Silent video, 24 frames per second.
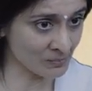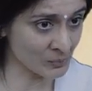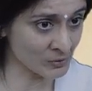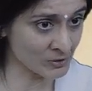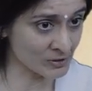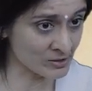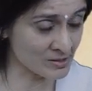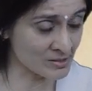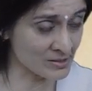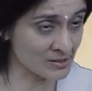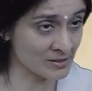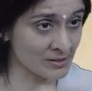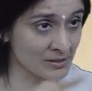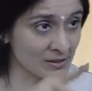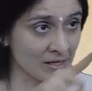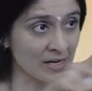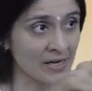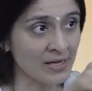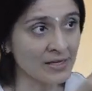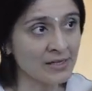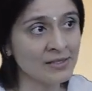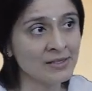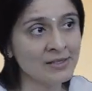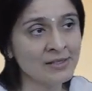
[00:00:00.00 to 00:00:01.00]
person
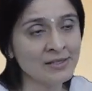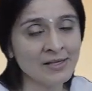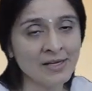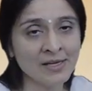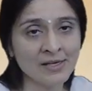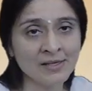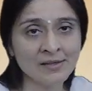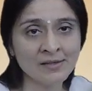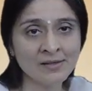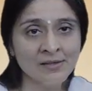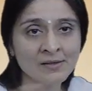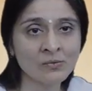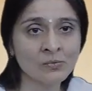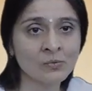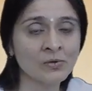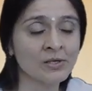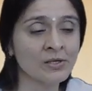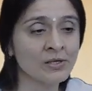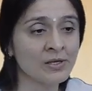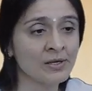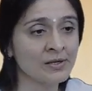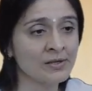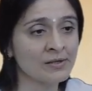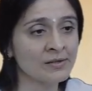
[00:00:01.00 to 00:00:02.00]
and then the
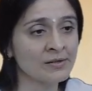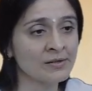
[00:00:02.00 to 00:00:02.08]
world.